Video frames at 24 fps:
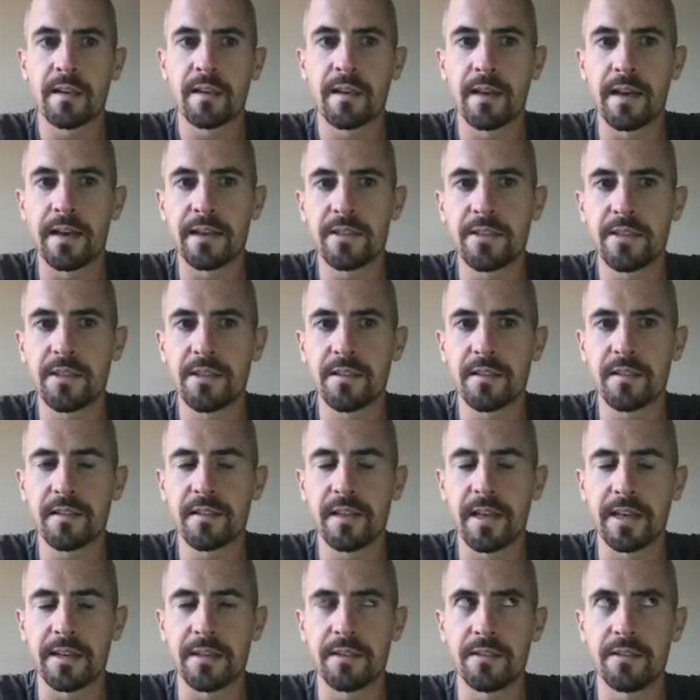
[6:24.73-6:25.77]
I don't
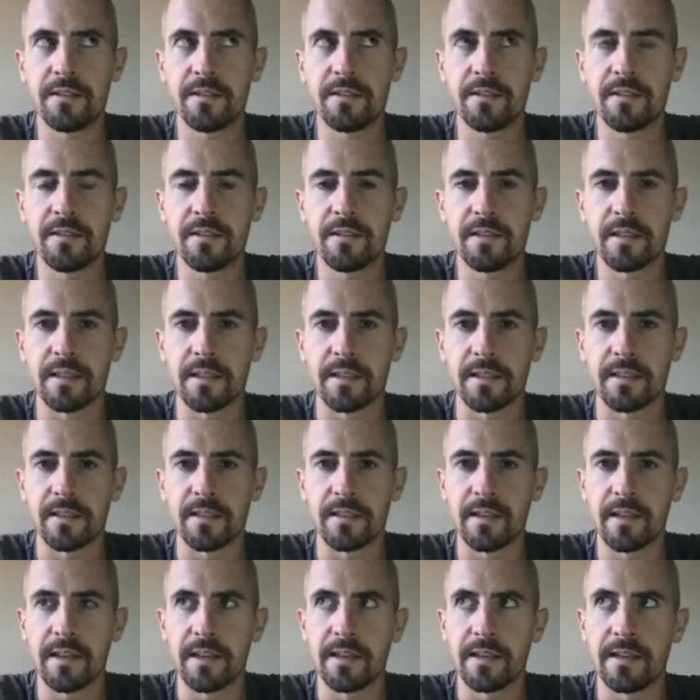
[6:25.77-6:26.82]
I don't know that
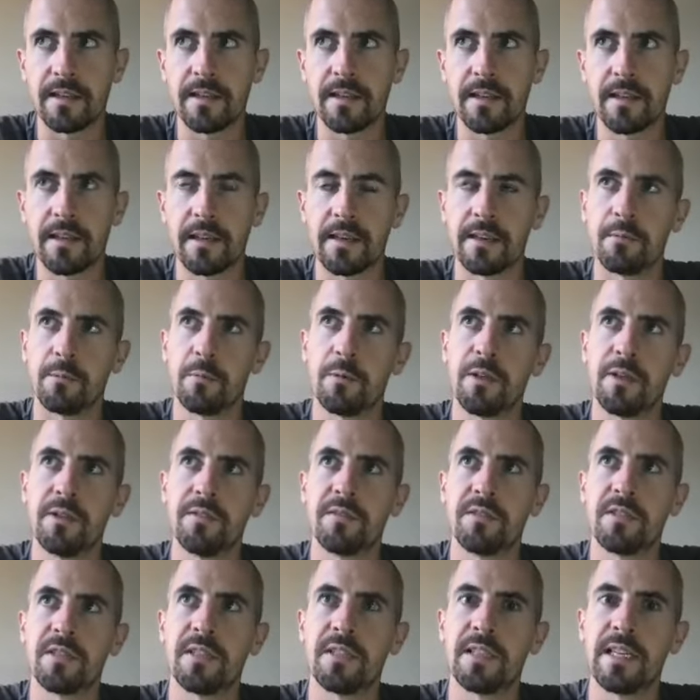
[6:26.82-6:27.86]
I I would
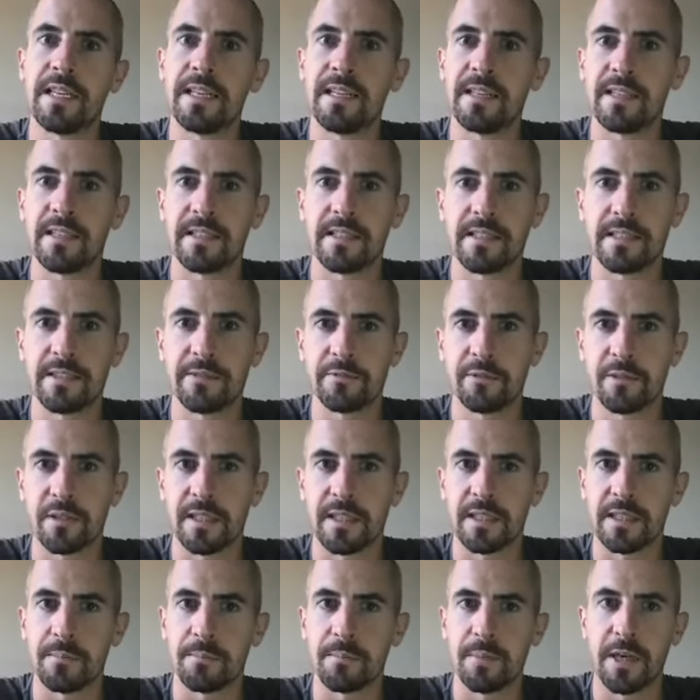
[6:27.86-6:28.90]
have done anything
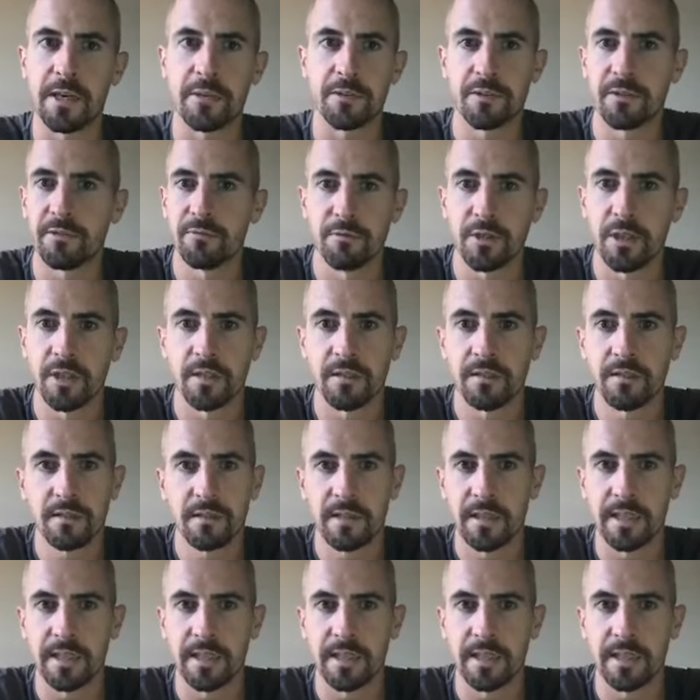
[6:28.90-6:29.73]
differently about the run.